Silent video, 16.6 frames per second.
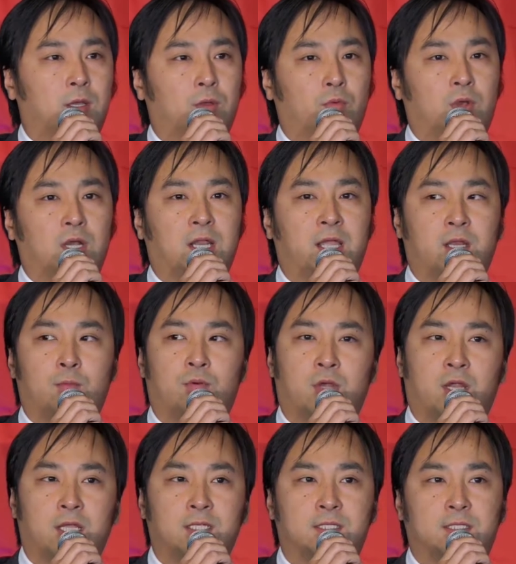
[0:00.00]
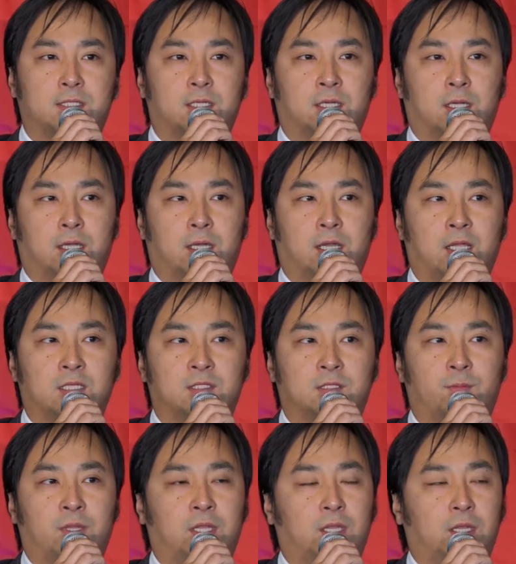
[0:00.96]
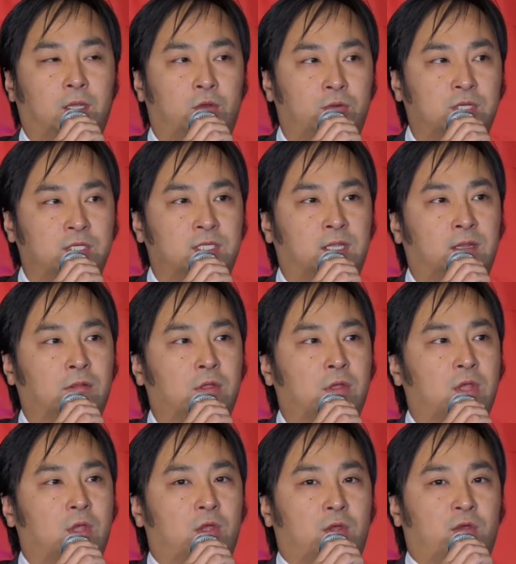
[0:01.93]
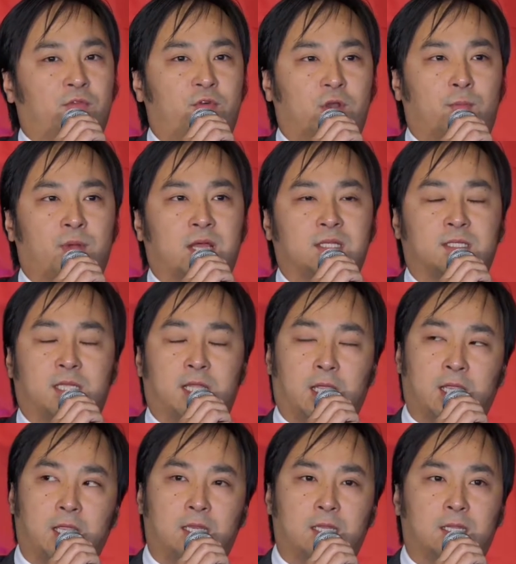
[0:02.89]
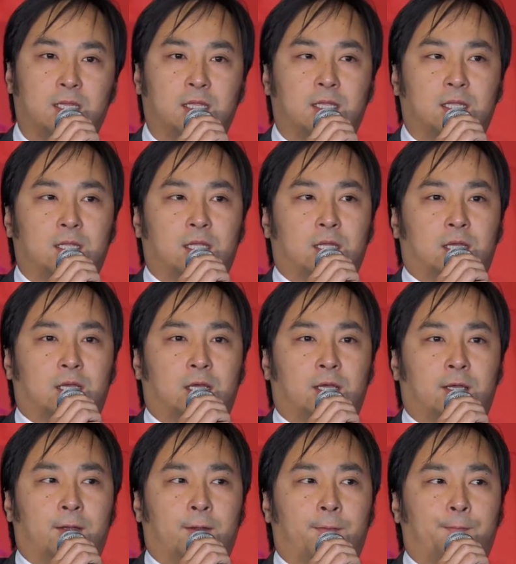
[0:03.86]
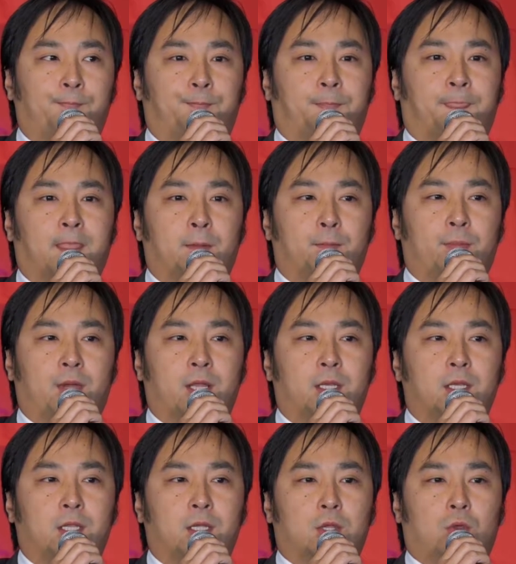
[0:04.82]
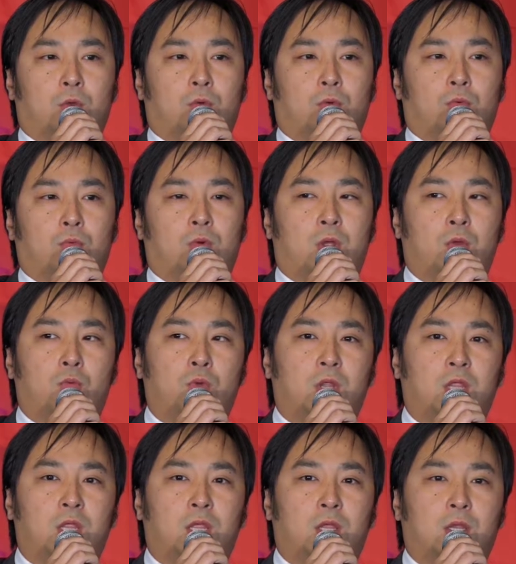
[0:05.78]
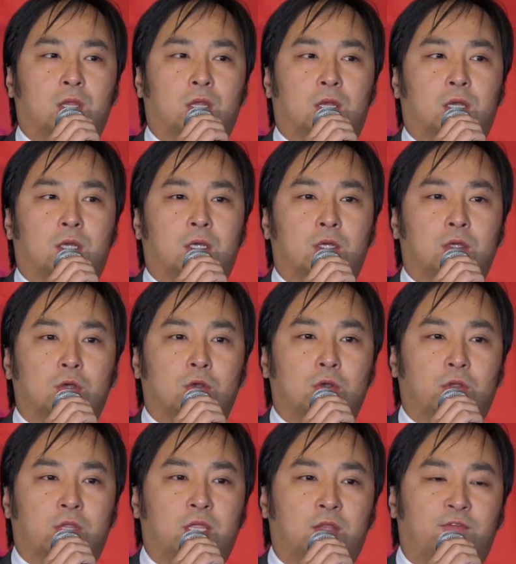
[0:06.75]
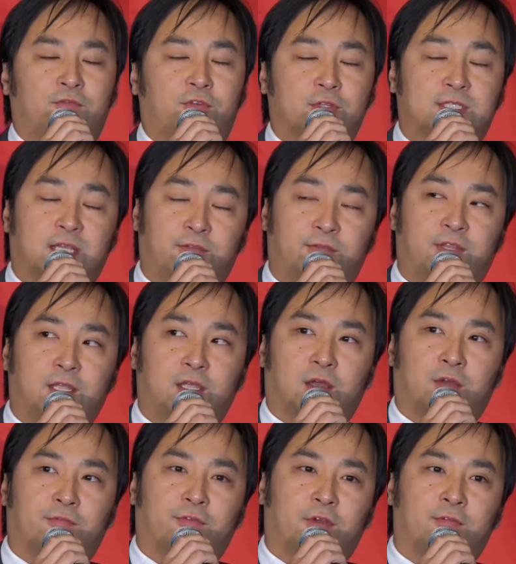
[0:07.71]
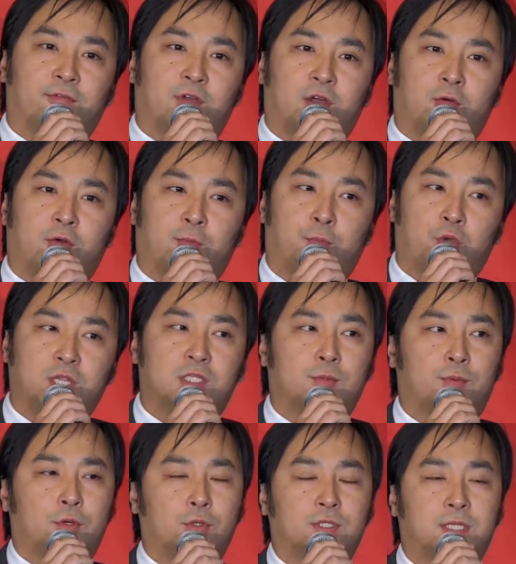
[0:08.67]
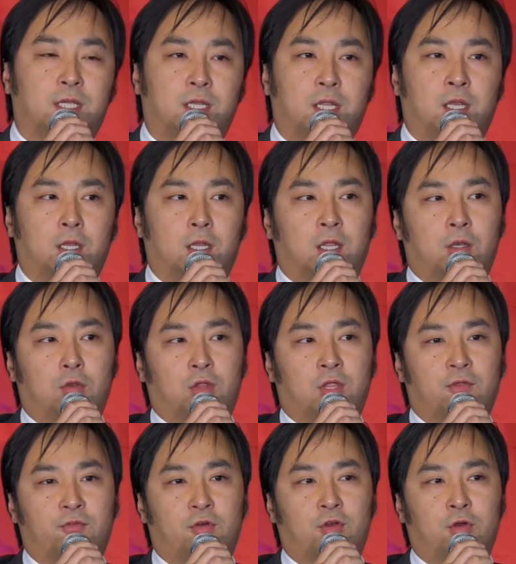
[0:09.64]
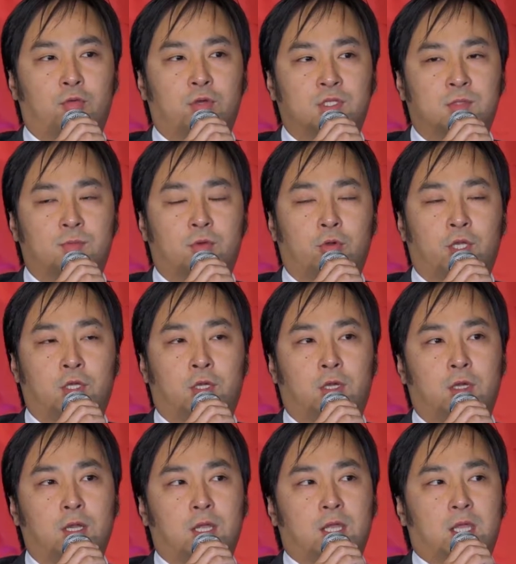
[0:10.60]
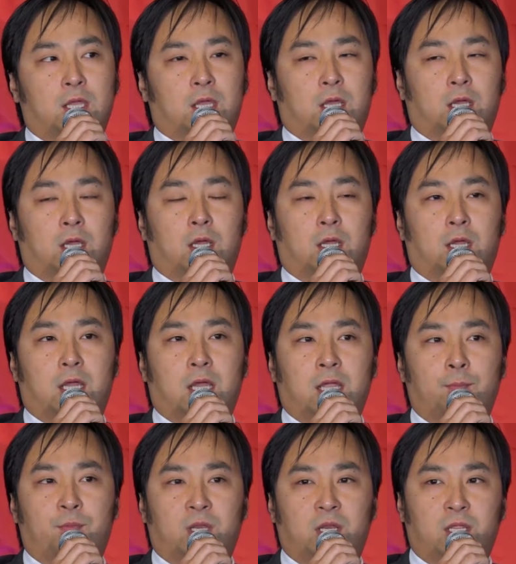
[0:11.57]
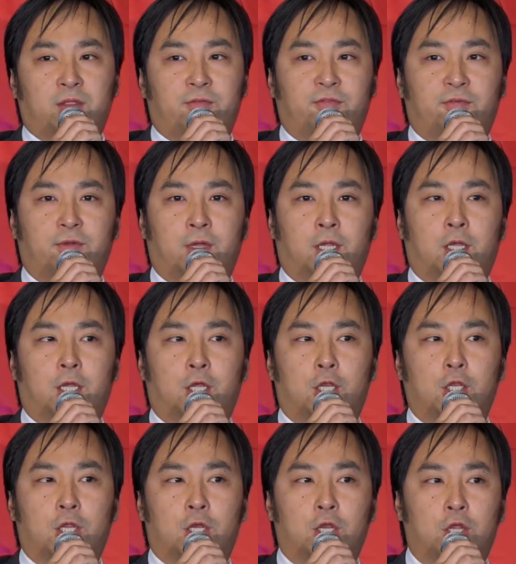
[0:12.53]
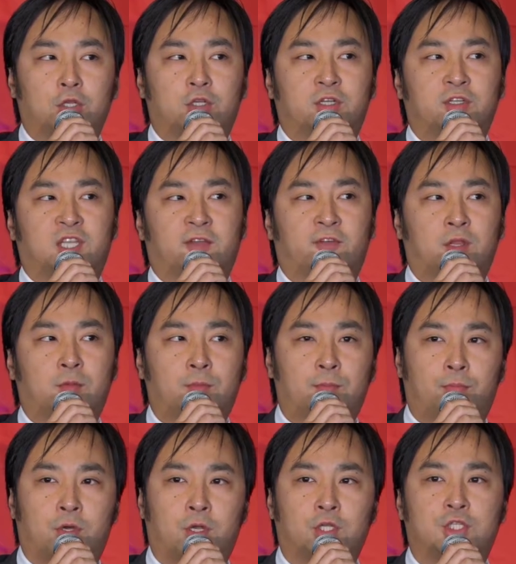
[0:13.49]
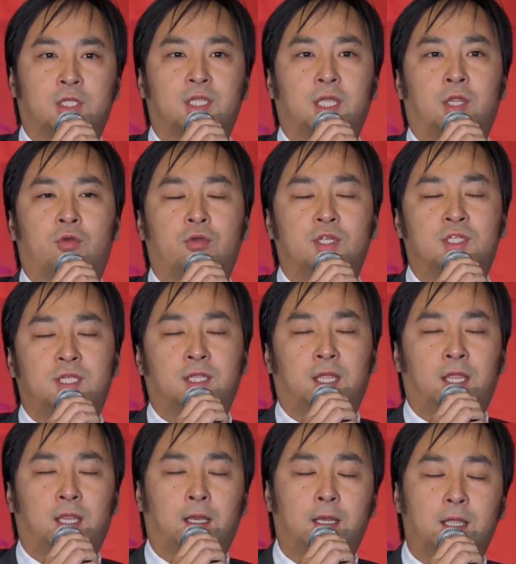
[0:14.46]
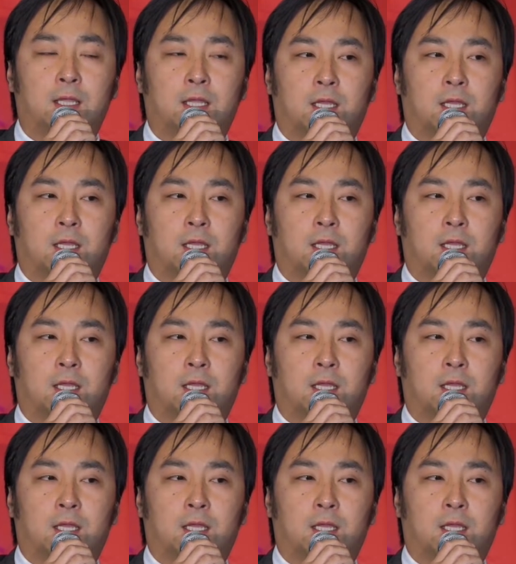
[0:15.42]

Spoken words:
where land price has been increasing for the past decade. But when we are looking for safety of our principles and looking for a reasonable return, I believe a long-term development project increasing in